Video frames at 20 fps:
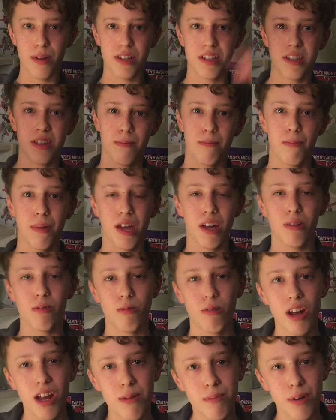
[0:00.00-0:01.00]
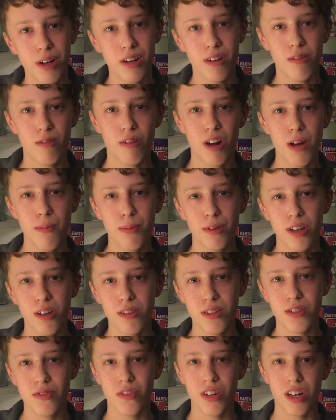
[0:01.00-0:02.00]
It's the big red button right below
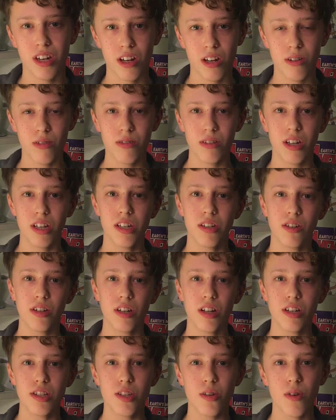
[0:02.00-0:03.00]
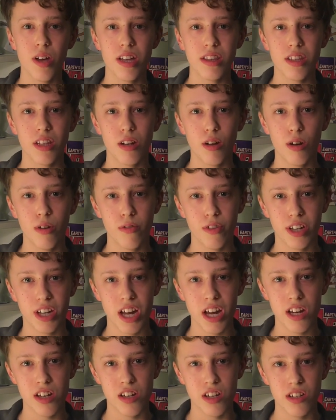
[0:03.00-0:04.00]
this video, and you can also hit the
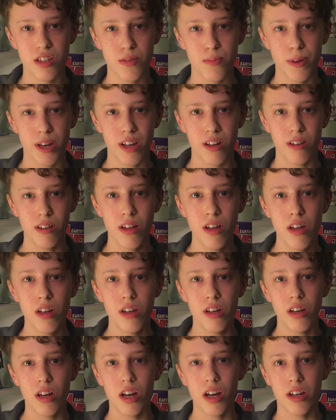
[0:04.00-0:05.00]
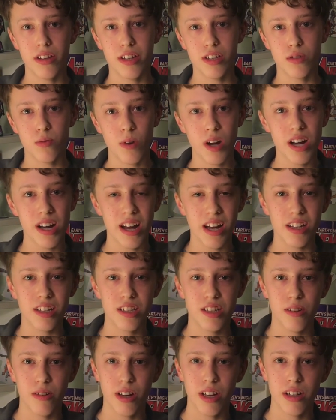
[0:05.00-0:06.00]
notifications bell uh, that's right
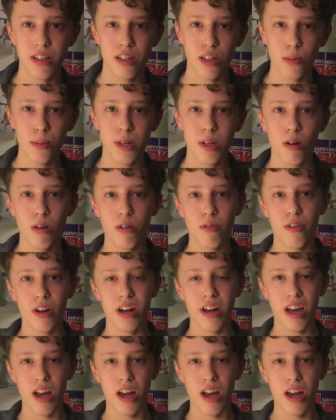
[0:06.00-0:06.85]
next to it. You'll be notified